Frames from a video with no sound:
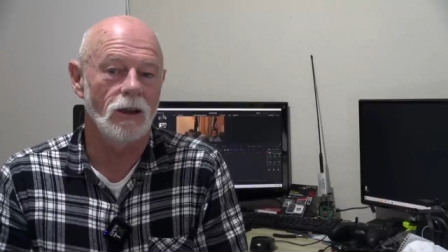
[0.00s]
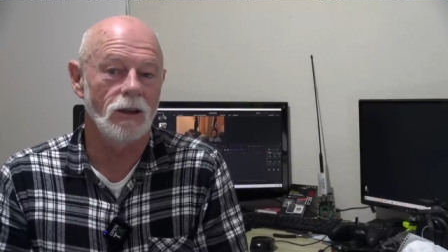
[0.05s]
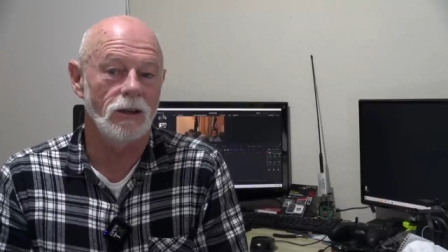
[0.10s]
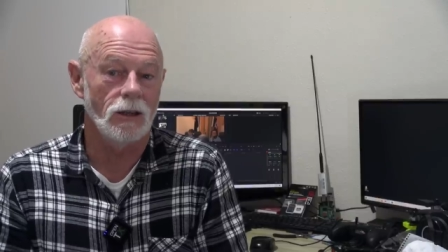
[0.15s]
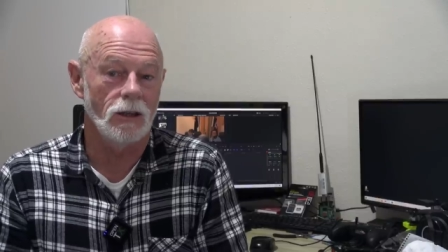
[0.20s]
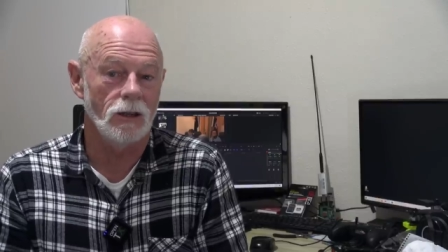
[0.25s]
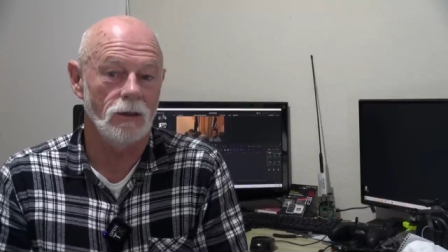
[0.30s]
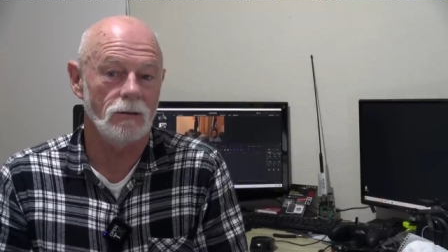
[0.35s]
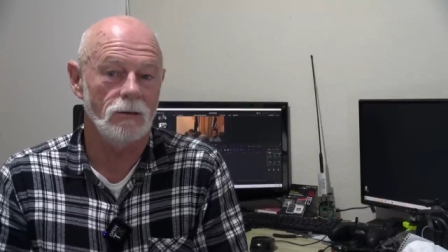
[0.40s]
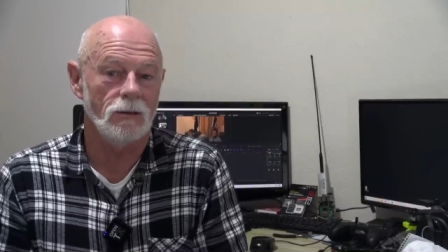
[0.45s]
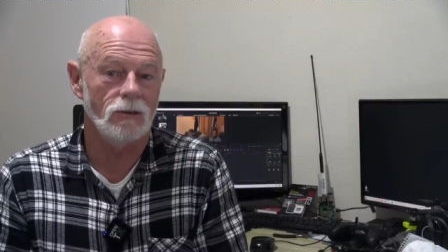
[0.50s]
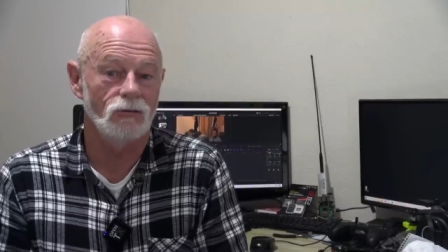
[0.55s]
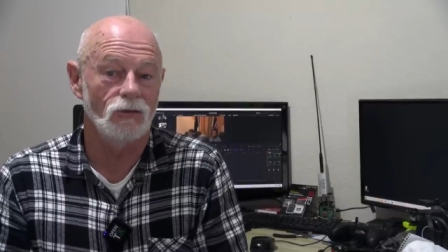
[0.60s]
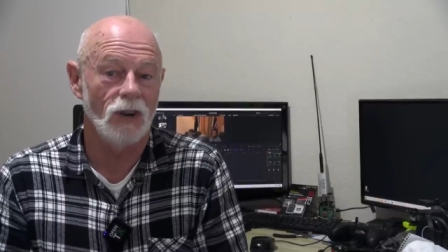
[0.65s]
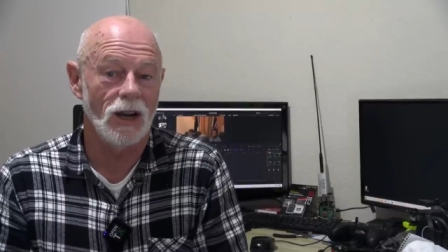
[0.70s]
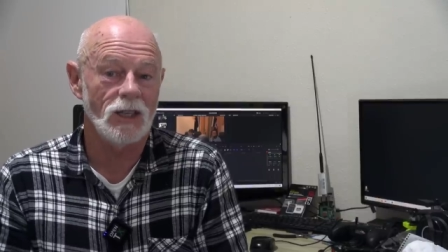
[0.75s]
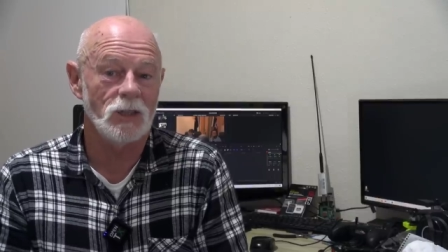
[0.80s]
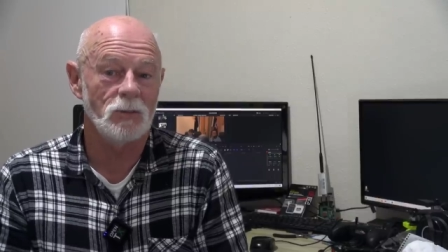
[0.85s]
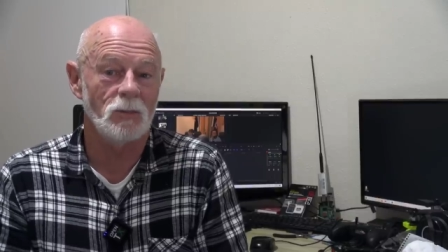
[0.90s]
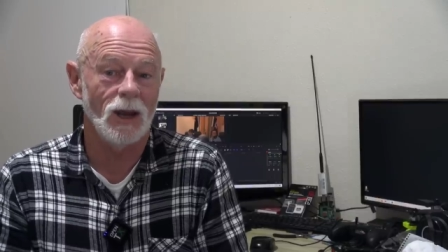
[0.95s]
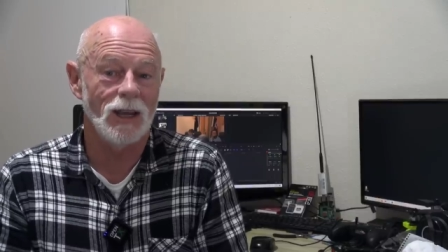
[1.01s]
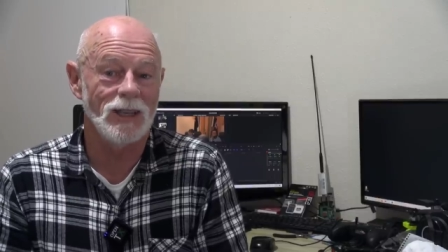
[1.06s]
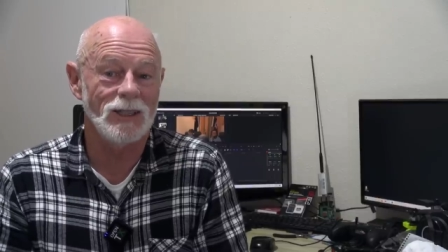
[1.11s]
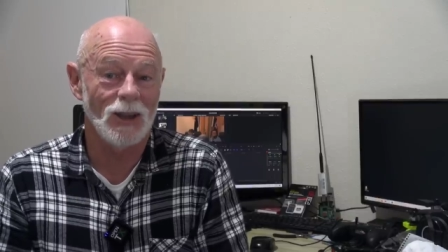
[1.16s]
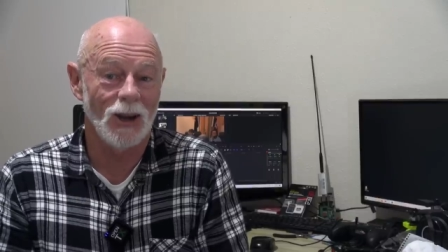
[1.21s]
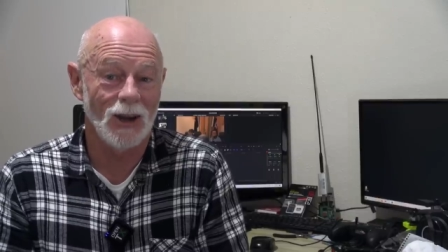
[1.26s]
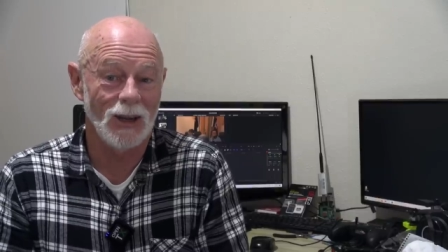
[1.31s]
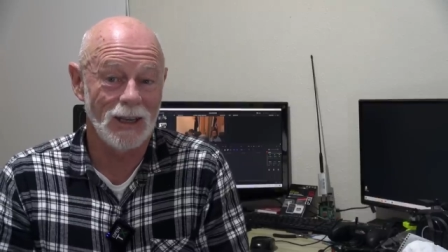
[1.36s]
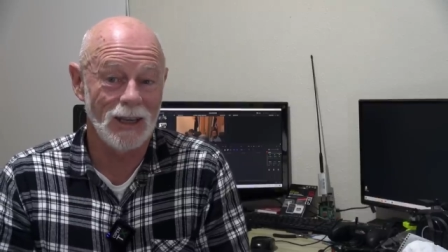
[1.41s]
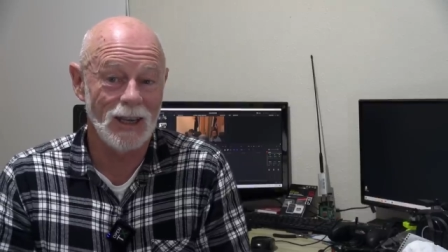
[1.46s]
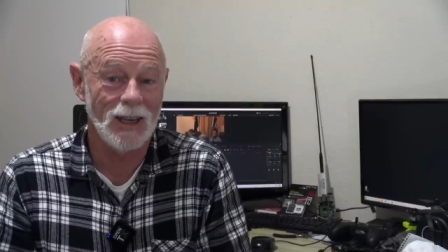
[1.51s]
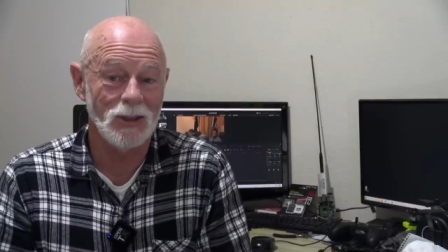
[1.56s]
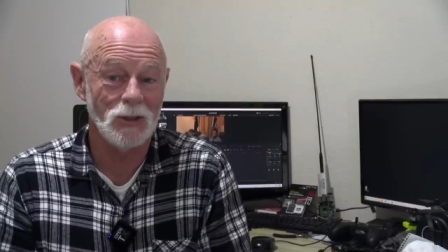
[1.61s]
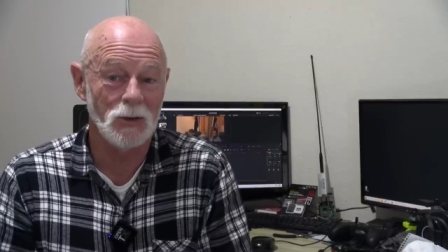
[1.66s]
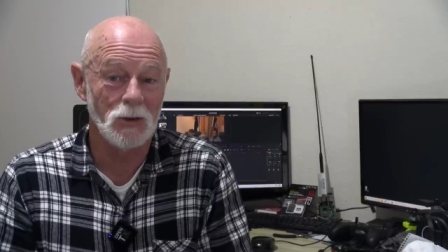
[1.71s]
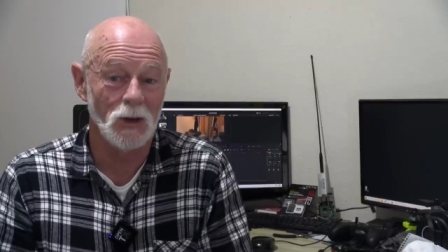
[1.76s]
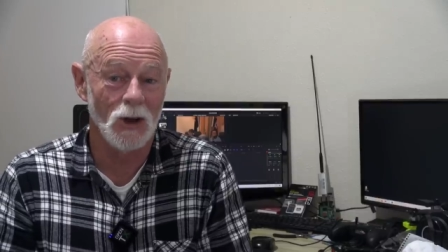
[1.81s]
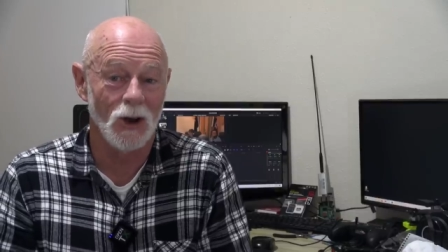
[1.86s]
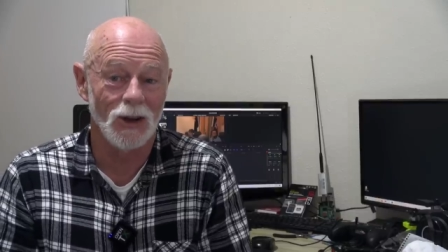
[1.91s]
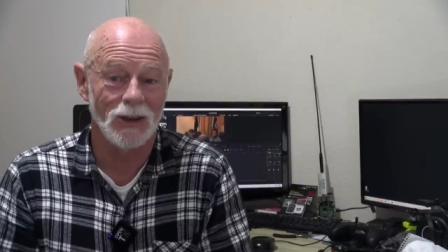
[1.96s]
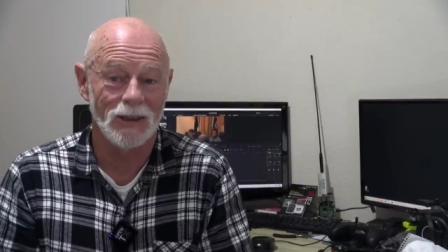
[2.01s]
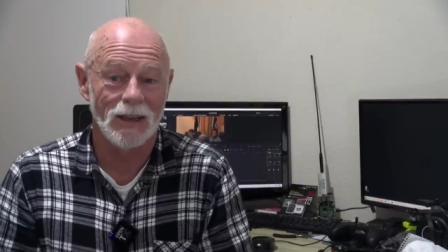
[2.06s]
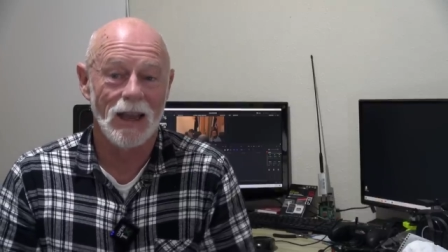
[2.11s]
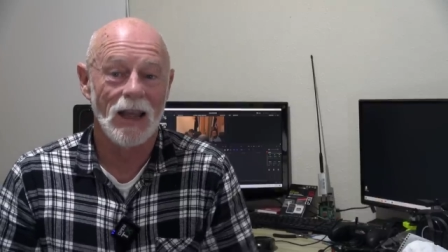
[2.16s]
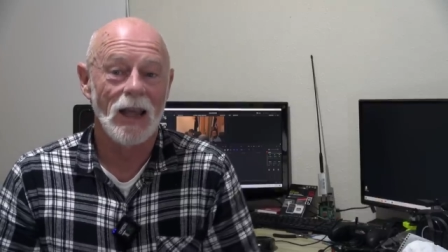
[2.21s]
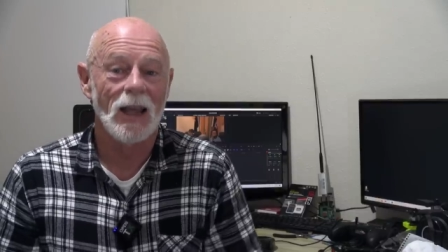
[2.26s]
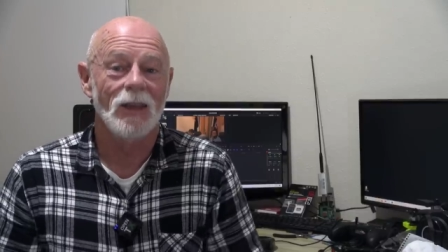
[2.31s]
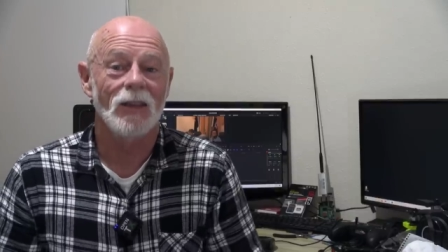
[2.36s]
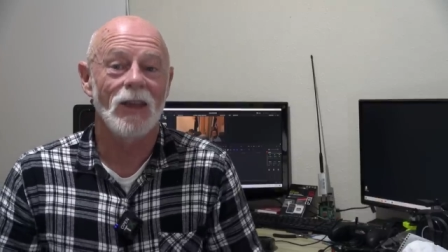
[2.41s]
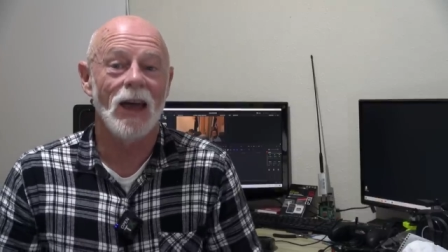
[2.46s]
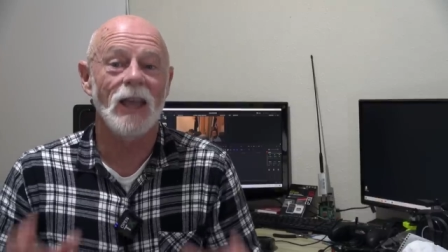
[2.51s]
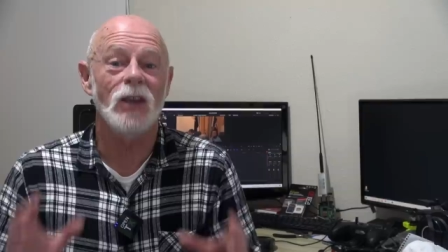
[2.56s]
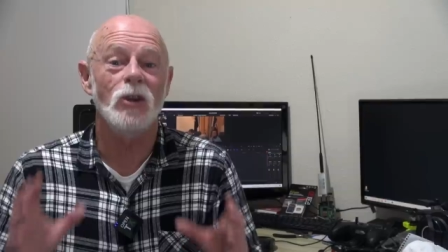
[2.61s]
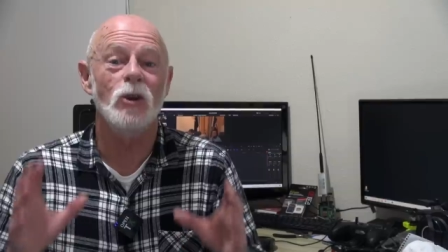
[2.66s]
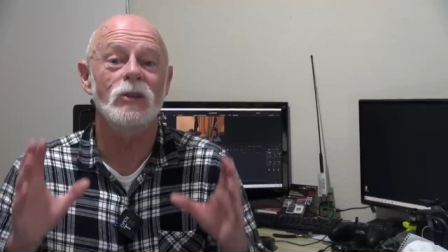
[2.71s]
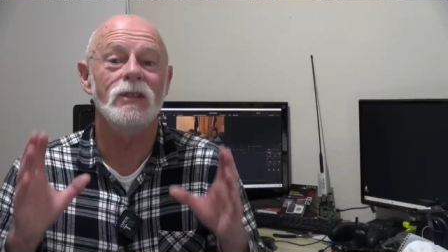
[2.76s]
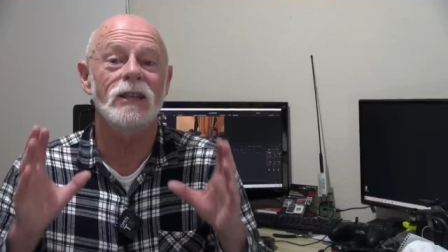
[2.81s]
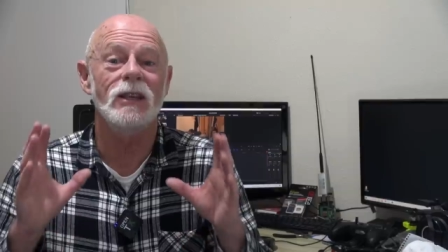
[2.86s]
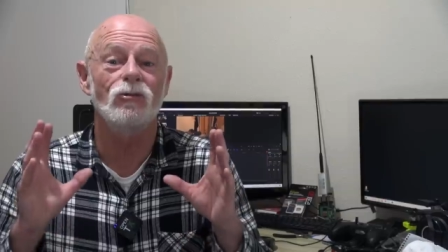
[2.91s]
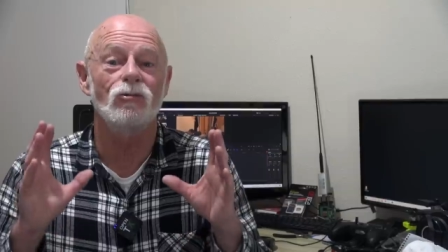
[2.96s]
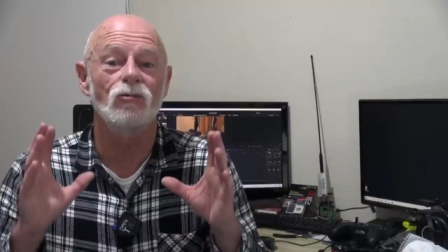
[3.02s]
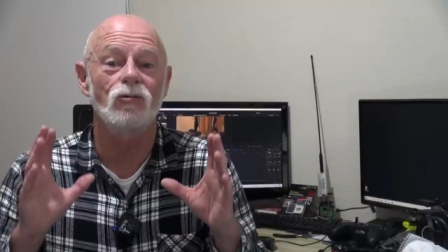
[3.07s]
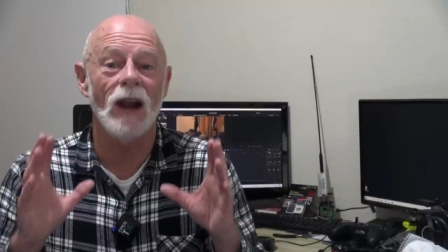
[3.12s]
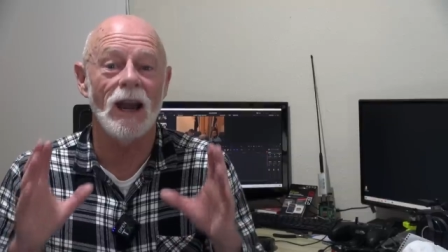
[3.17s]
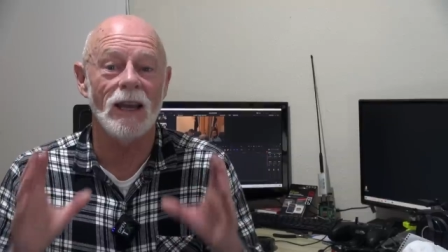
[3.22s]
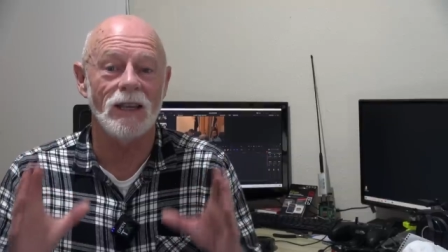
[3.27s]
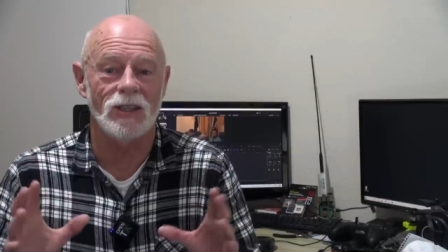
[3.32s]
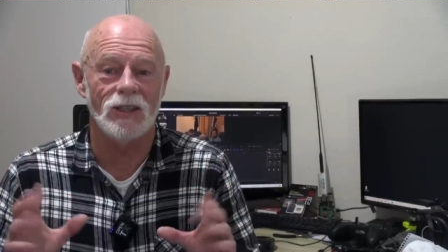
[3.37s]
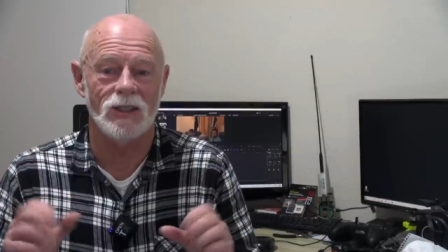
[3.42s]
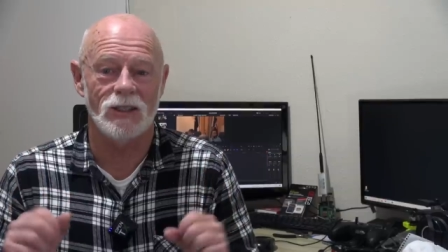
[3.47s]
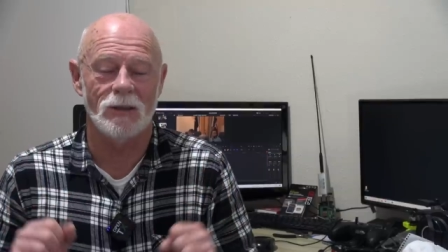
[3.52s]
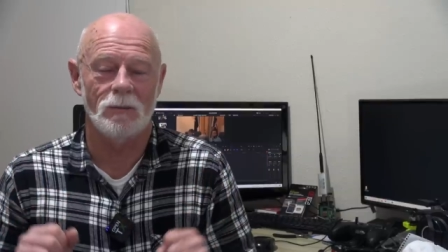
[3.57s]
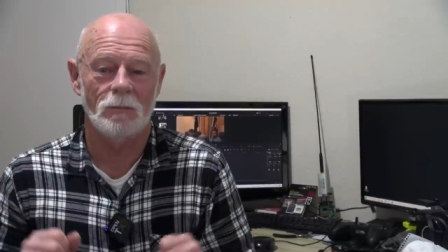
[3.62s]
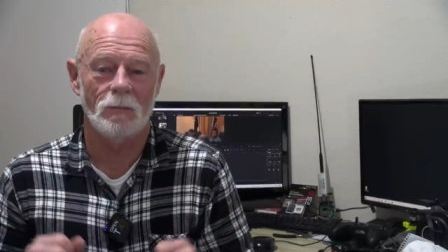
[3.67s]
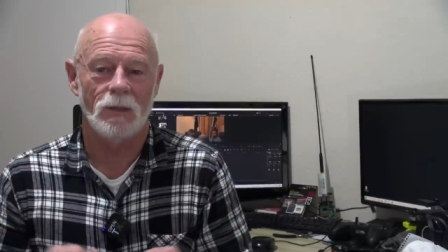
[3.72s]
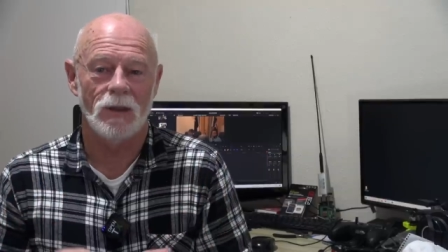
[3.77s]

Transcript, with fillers: Yeah, race-based, I kid you not. They're using race